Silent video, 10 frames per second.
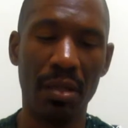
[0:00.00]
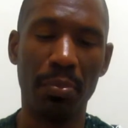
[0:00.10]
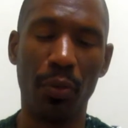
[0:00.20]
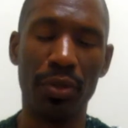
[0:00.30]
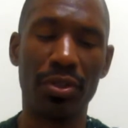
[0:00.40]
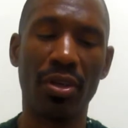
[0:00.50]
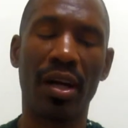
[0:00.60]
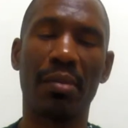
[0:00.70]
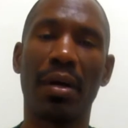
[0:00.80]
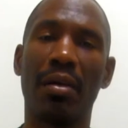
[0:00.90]
But when you
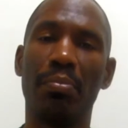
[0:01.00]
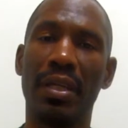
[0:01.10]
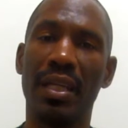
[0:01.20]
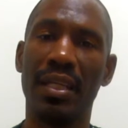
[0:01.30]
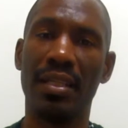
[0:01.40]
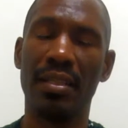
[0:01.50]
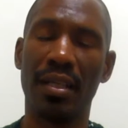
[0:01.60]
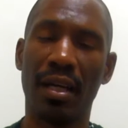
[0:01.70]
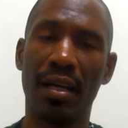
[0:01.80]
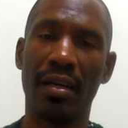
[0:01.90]
talk about being
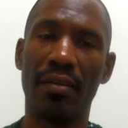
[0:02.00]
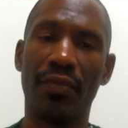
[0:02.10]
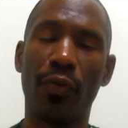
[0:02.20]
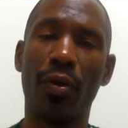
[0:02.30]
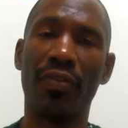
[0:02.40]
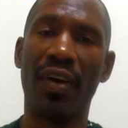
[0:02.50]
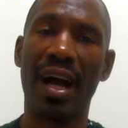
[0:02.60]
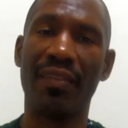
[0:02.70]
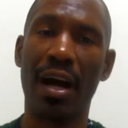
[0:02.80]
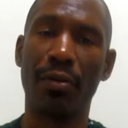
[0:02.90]
4 or
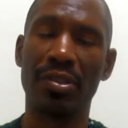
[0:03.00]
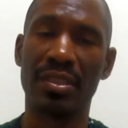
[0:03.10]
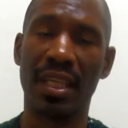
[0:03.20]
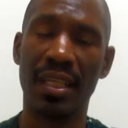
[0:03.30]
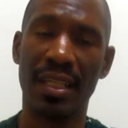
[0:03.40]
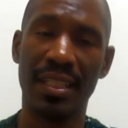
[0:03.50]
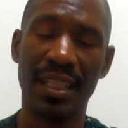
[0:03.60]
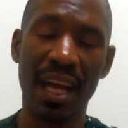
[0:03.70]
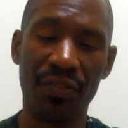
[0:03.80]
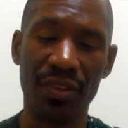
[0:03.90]
5 hours late and
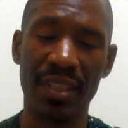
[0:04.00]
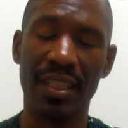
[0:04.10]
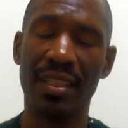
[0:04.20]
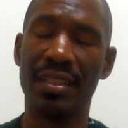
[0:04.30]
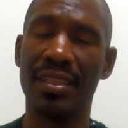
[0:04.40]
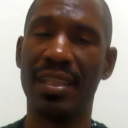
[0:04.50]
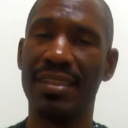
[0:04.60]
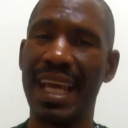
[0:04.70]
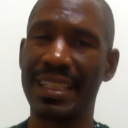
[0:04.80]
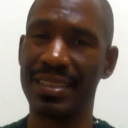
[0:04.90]
definitely the
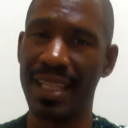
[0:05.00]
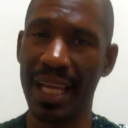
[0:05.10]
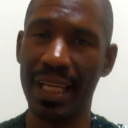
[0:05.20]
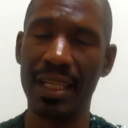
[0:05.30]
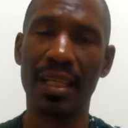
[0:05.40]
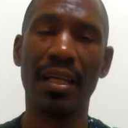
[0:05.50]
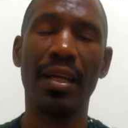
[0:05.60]
next day,